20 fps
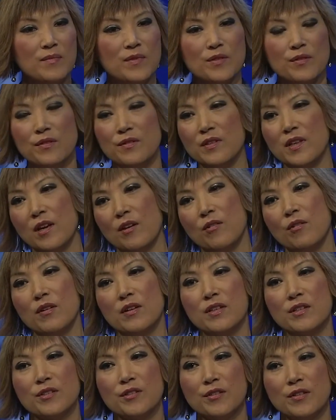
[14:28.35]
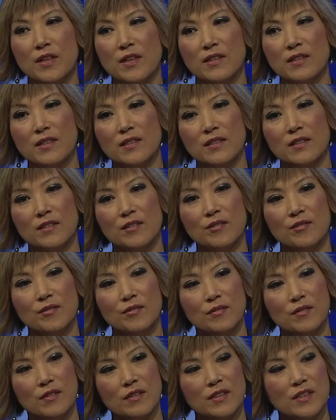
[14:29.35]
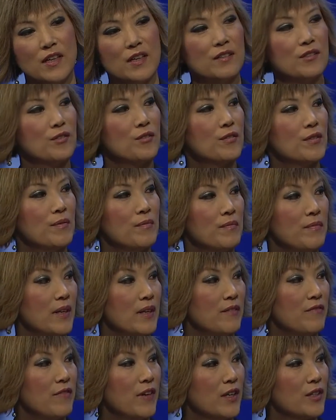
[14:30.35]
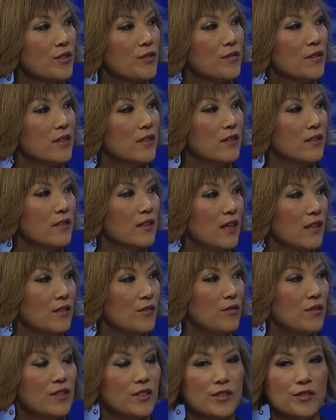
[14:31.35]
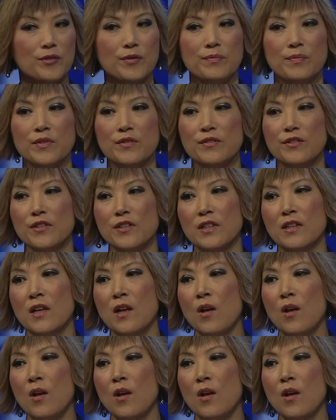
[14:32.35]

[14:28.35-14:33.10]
so you can orchestrate your downstream manufacturing and your distribution.